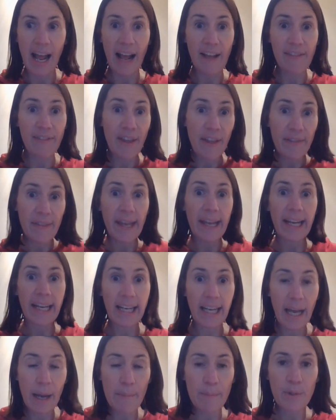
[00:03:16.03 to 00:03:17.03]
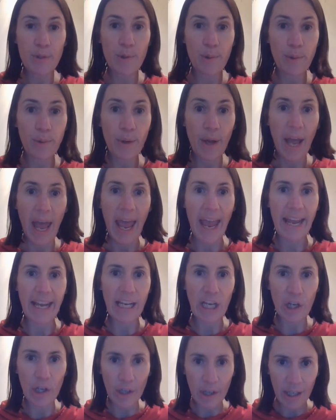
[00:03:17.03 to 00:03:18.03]
and then they can come to a
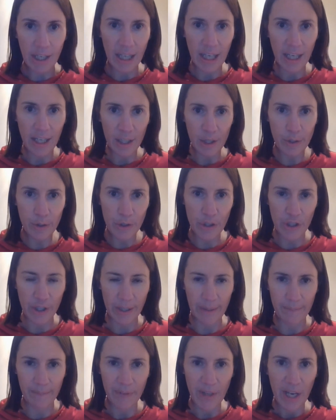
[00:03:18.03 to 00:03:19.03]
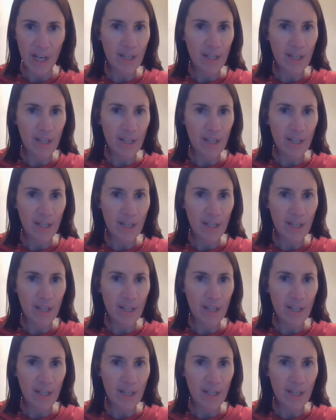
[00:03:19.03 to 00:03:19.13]
conclusion.